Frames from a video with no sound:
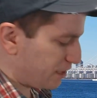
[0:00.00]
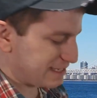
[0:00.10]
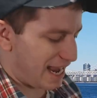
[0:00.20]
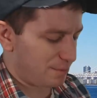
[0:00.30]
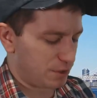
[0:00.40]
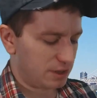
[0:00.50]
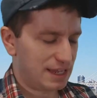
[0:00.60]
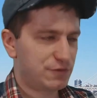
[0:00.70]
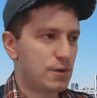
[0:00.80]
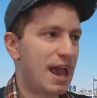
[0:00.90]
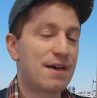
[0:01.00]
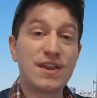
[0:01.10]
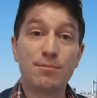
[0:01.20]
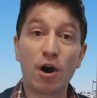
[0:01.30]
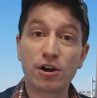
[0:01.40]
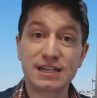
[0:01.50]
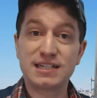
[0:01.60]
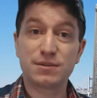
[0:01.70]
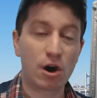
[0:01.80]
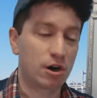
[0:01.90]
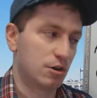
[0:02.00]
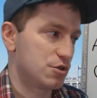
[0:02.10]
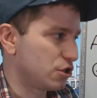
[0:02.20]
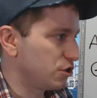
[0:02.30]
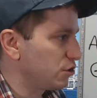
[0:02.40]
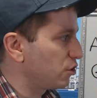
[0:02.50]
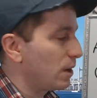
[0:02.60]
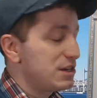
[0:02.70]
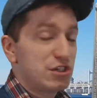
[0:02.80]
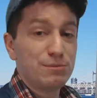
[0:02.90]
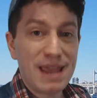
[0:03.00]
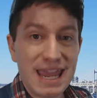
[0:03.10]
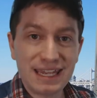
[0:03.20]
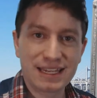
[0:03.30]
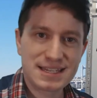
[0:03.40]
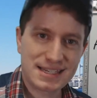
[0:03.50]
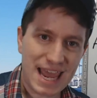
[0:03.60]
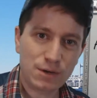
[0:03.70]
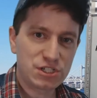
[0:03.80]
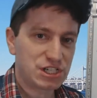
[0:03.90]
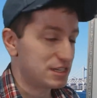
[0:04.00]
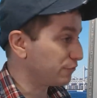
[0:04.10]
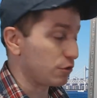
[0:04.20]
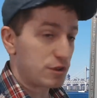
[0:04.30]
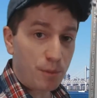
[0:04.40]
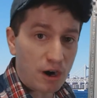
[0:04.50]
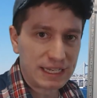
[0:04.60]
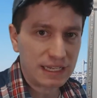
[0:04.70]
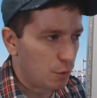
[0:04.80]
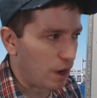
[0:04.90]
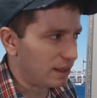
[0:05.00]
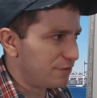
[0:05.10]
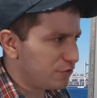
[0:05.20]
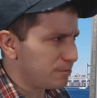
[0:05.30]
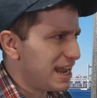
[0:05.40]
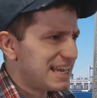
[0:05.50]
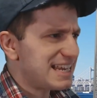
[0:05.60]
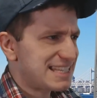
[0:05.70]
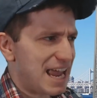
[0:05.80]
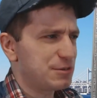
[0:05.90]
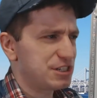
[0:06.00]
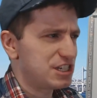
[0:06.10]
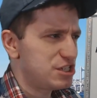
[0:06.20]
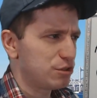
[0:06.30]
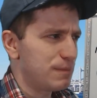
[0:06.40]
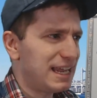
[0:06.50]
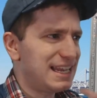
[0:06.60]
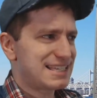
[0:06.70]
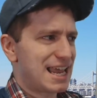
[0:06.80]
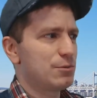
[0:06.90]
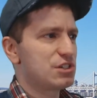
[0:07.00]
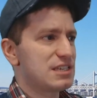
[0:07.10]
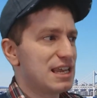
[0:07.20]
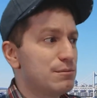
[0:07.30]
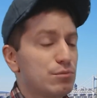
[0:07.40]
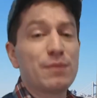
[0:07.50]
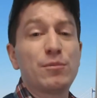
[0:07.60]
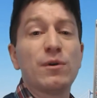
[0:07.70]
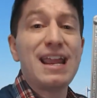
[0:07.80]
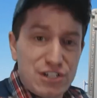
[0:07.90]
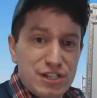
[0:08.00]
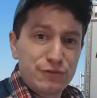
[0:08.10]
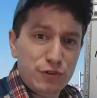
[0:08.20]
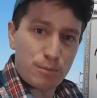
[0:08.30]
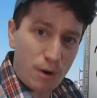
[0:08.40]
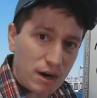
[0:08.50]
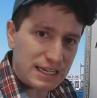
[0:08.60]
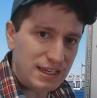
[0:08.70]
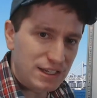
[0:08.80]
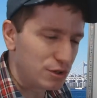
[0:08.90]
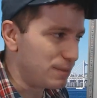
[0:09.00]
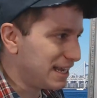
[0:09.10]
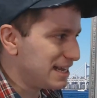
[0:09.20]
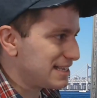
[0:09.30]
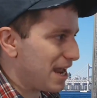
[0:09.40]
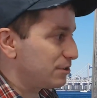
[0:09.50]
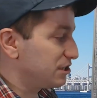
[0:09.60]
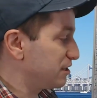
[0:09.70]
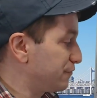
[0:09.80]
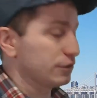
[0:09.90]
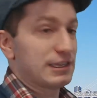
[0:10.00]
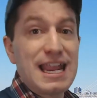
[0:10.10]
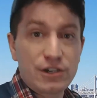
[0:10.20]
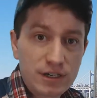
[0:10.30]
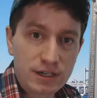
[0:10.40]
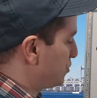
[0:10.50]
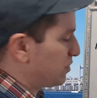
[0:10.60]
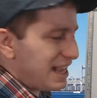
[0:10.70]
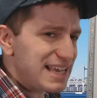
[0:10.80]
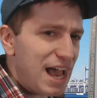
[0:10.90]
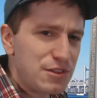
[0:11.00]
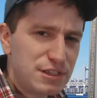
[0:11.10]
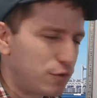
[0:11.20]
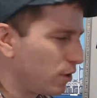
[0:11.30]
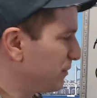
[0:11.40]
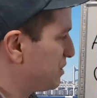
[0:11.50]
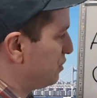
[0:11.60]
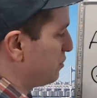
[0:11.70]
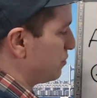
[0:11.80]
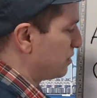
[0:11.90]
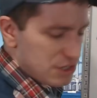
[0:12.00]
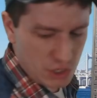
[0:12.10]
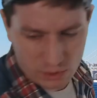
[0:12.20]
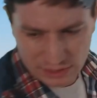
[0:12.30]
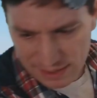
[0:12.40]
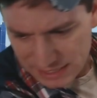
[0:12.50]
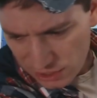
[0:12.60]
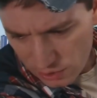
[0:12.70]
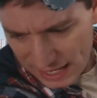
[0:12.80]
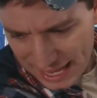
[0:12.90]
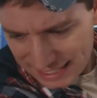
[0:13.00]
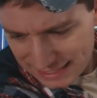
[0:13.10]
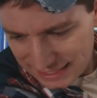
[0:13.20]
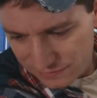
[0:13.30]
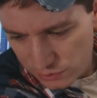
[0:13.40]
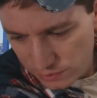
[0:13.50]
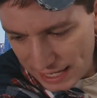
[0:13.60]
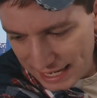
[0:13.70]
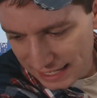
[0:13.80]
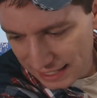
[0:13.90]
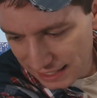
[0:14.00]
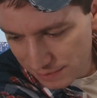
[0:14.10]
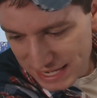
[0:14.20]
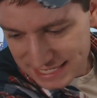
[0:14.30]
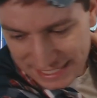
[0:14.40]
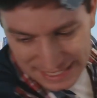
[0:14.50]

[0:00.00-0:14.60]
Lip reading: example, if you have a party tomorrow, so you're going to make sandwiches for the party. Well, if you're making sandwiches, you're making sandwiches in preparation for the party. You're making sandwiches for later. So that's how this form is used. So let me go ahead and give you a basic